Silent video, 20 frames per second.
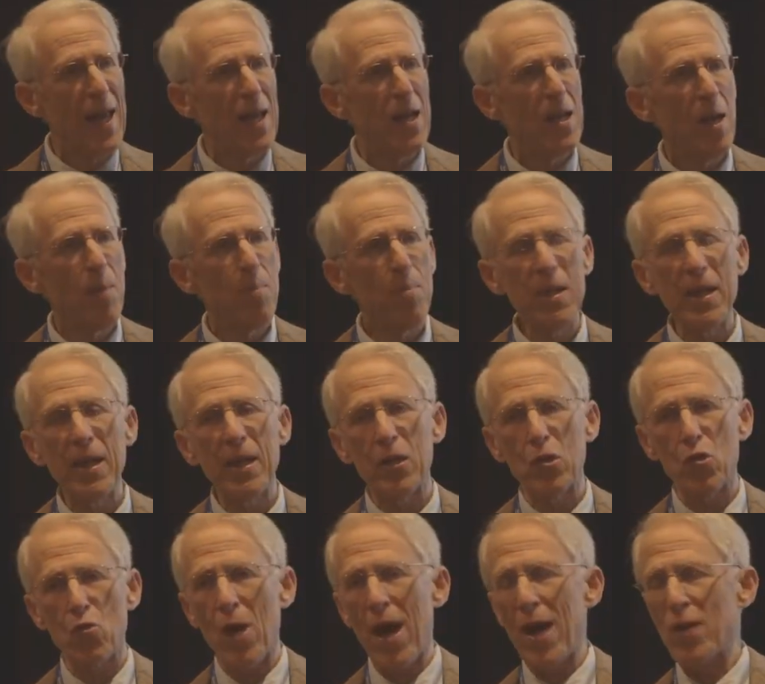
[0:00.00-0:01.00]
end up being a
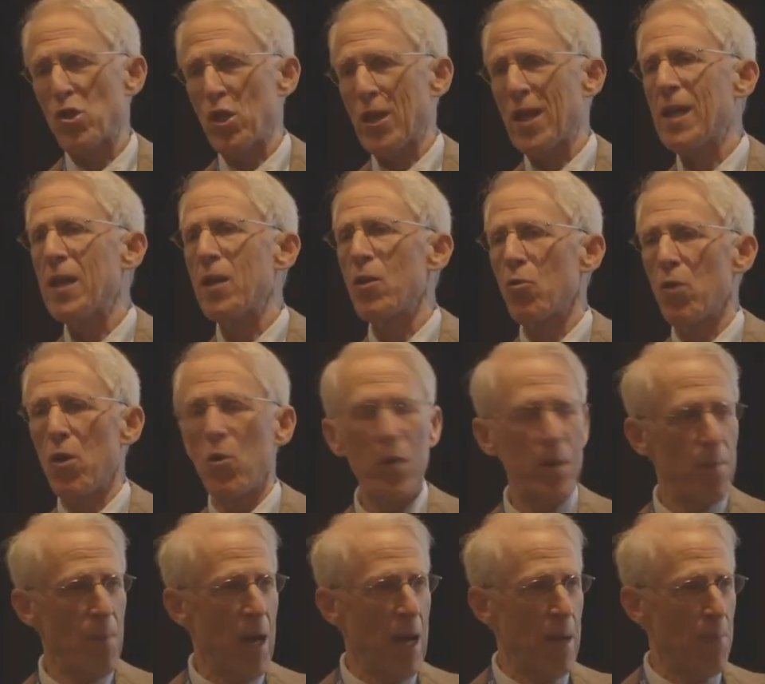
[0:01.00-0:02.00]
tragic hero
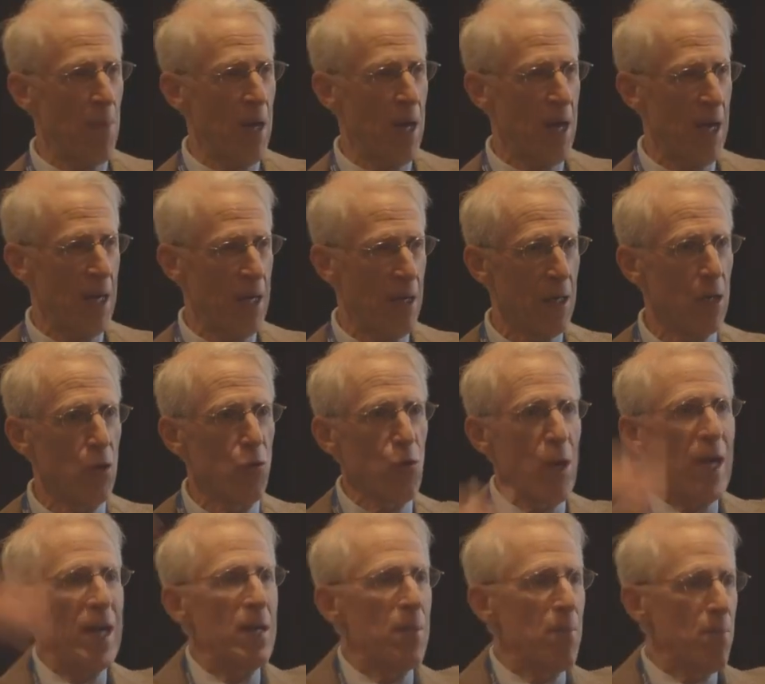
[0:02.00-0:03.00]
in my mind, a
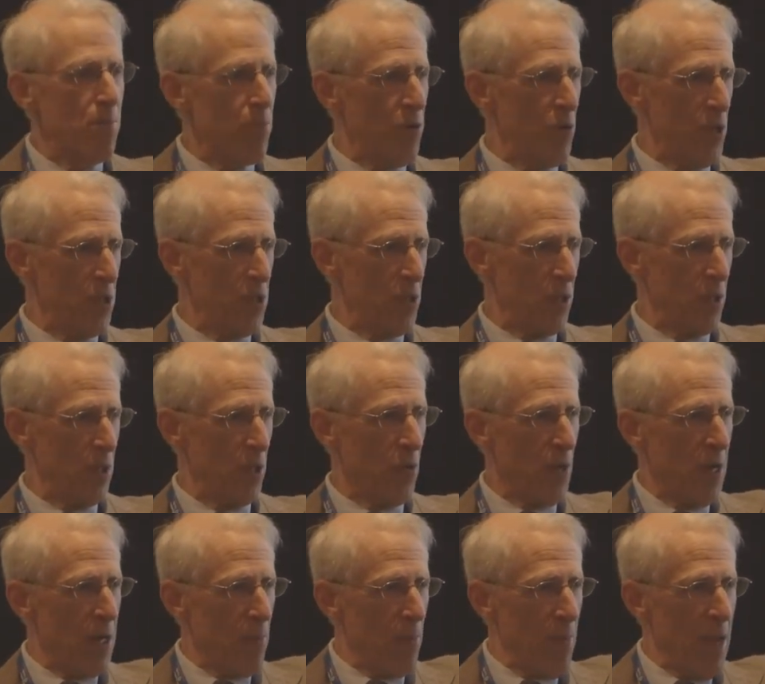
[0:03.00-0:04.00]
great person, a
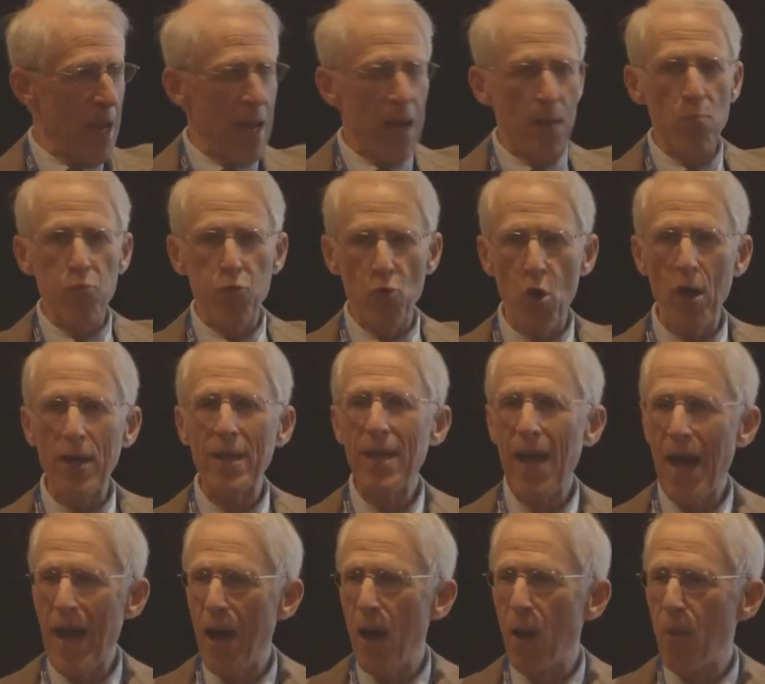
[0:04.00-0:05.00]
great man brought
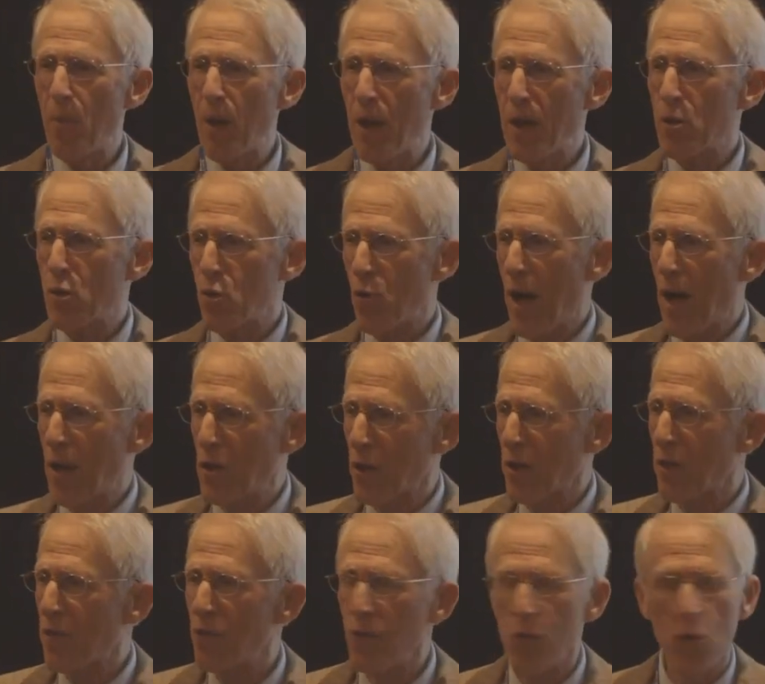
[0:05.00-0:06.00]
down by a
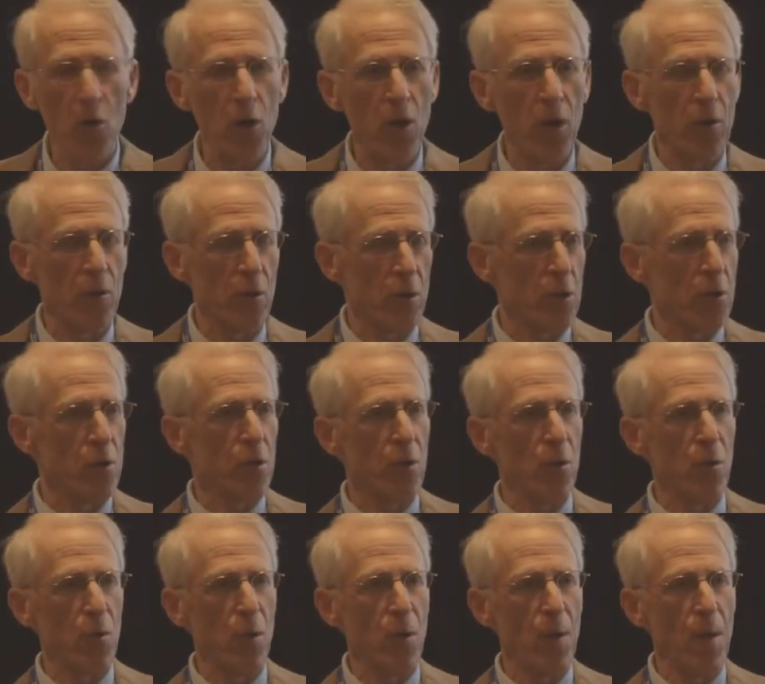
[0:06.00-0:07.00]
tragic flaw or
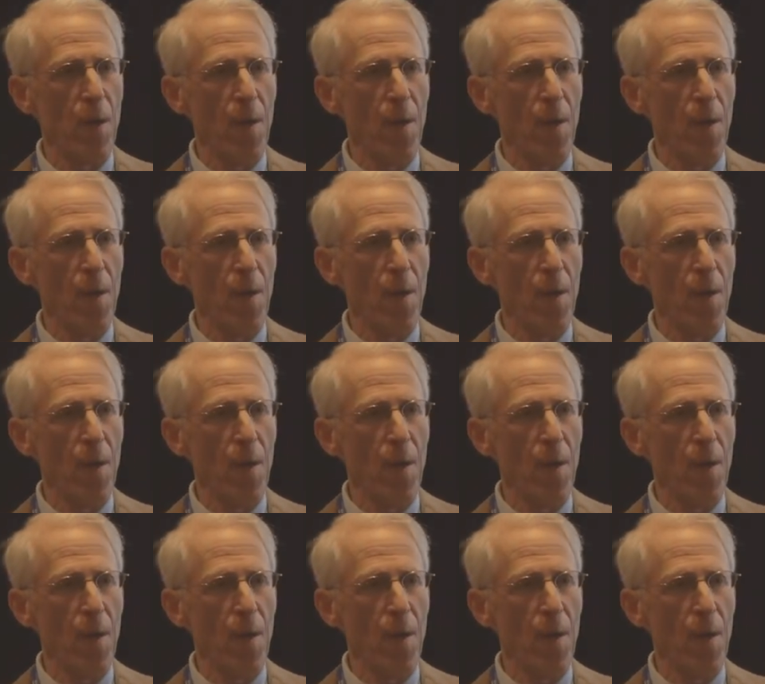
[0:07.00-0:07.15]
two.